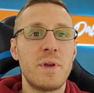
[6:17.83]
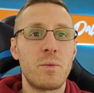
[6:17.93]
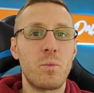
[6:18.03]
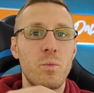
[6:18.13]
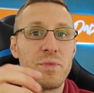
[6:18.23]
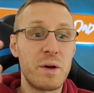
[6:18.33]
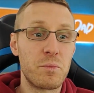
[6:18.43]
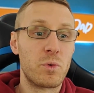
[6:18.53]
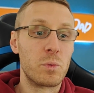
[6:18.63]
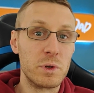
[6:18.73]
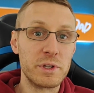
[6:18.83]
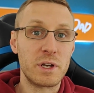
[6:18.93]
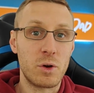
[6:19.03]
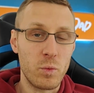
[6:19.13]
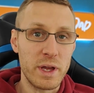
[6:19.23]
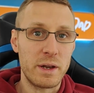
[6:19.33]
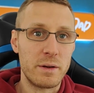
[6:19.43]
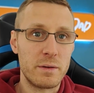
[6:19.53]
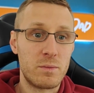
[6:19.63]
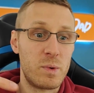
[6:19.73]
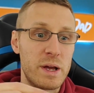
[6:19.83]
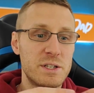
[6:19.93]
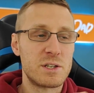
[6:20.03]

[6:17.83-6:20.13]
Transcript: and then we're really going to win, right?